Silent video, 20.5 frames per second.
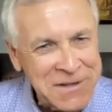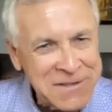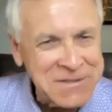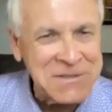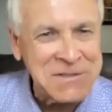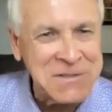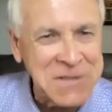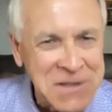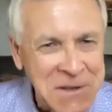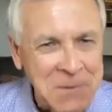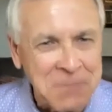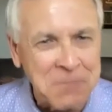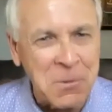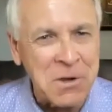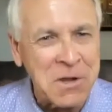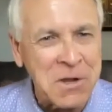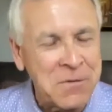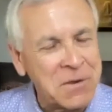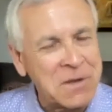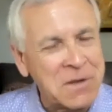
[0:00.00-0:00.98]
right this is in the
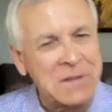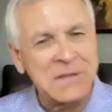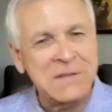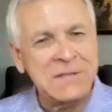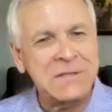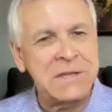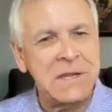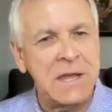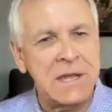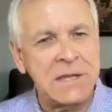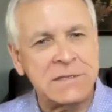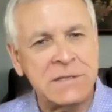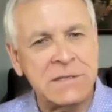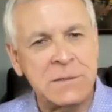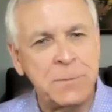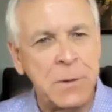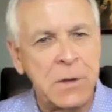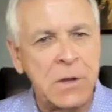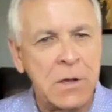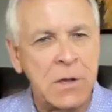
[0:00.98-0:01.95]
book of
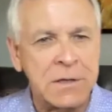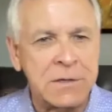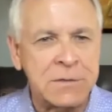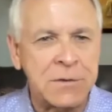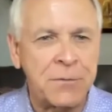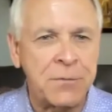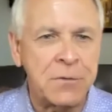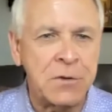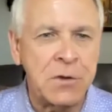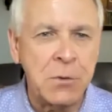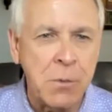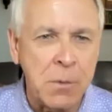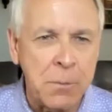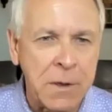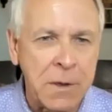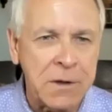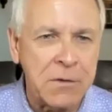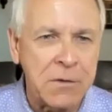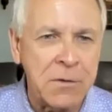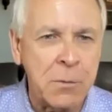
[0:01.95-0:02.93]
ecclesiastes because if two
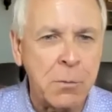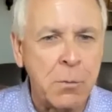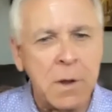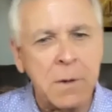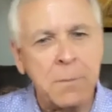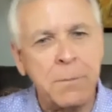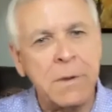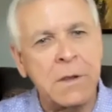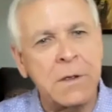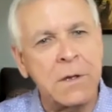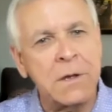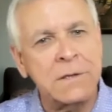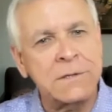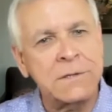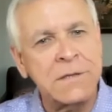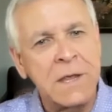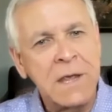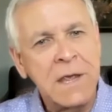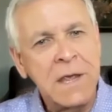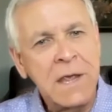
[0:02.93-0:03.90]
are better than one
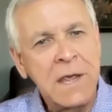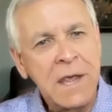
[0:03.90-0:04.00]
because